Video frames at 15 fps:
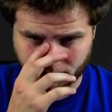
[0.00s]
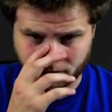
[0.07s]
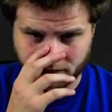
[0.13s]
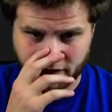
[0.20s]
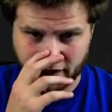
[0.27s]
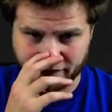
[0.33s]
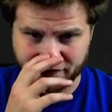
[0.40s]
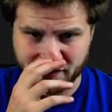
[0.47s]

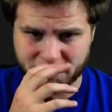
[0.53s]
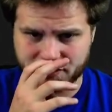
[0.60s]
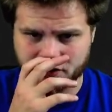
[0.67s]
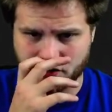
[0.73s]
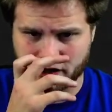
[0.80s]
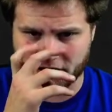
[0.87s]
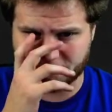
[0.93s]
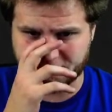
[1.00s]
Now, if they
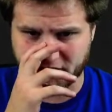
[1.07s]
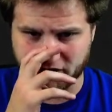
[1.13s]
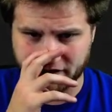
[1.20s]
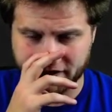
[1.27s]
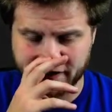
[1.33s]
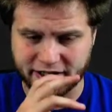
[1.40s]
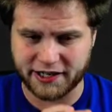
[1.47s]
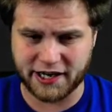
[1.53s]
destroy a Field of
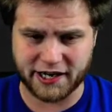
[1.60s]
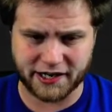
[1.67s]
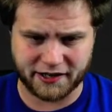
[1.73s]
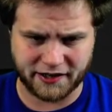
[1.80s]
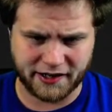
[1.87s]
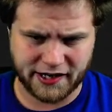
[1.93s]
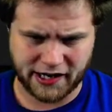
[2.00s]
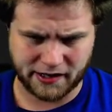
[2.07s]
the Dead,
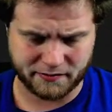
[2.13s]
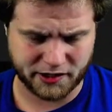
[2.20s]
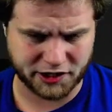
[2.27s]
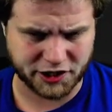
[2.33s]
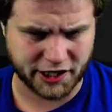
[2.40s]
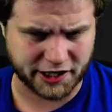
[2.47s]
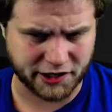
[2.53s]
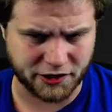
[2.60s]
not much
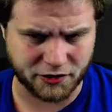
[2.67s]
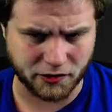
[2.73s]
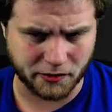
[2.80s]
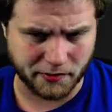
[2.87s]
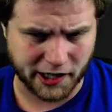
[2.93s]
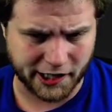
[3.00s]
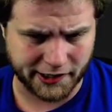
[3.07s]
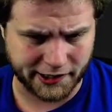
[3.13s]
I can do
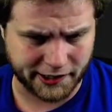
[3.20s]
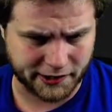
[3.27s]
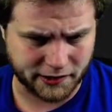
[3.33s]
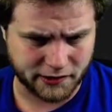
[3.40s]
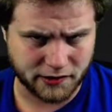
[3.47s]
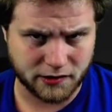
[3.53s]
about it.